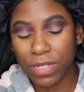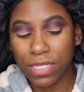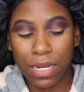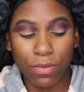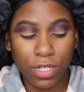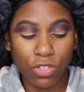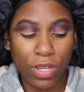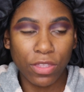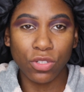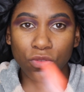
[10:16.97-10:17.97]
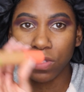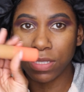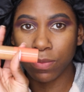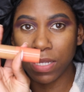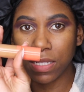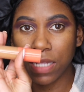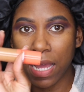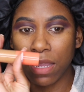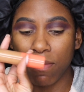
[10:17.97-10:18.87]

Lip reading: but today we're going to try the Juvia's Place I